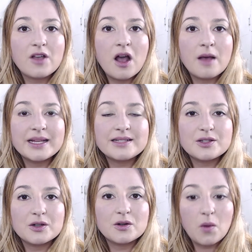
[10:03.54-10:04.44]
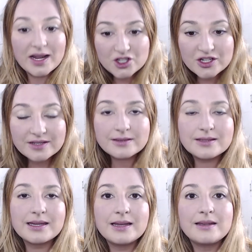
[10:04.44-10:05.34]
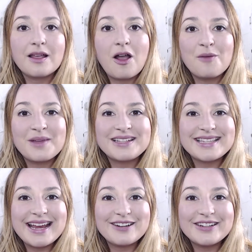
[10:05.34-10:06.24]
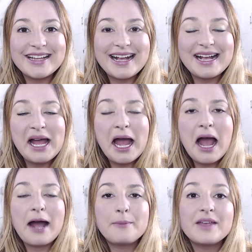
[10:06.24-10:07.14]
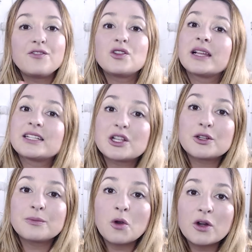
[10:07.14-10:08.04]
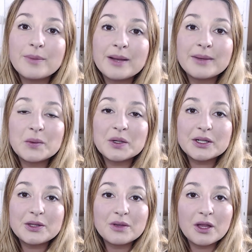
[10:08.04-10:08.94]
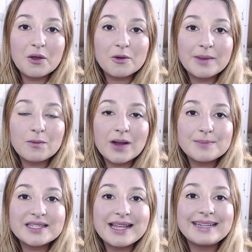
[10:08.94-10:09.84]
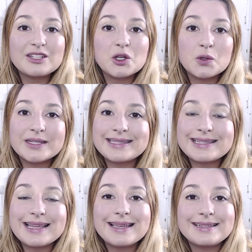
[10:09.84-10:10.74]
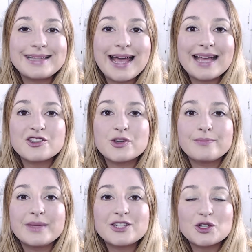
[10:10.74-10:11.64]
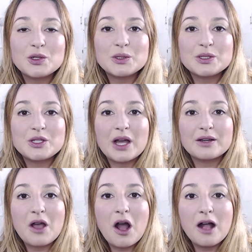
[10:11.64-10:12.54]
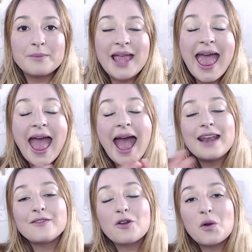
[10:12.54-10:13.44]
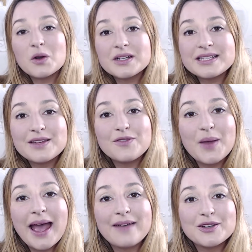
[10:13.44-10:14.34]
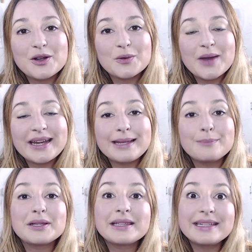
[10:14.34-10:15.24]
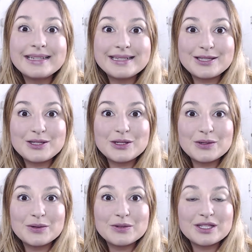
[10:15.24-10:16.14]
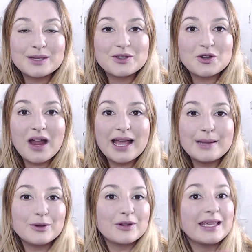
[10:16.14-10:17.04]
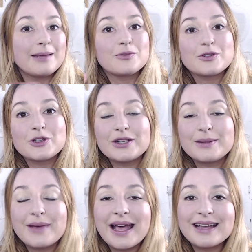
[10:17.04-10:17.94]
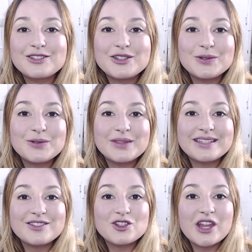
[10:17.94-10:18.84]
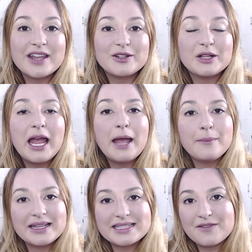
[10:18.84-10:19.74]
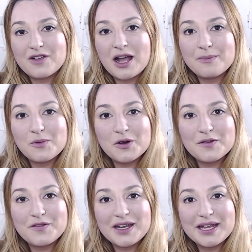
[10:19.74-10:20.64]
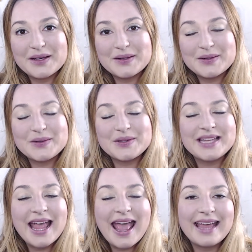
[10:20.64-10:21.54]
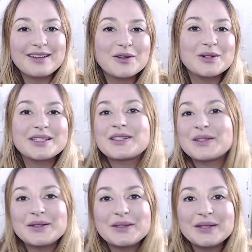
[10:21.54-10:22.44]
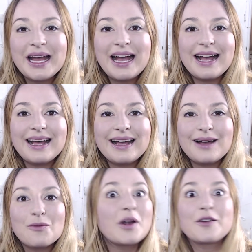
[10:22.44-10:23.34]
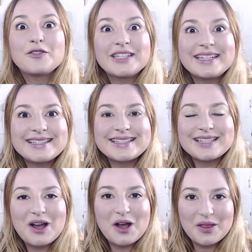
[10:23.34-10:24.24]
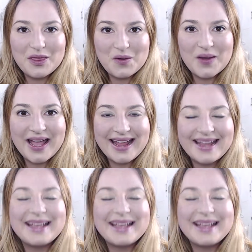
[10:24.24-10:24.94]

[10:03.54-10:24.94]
comments or questions in the comments area. Um, if you'd like to learn more about my work, you can go to my website, krista-mitchell.com. And of course, if you haven't already, please do subscribe or keep returning back to this channel because I've got more videos and crystal uh, wonderfulness on the way.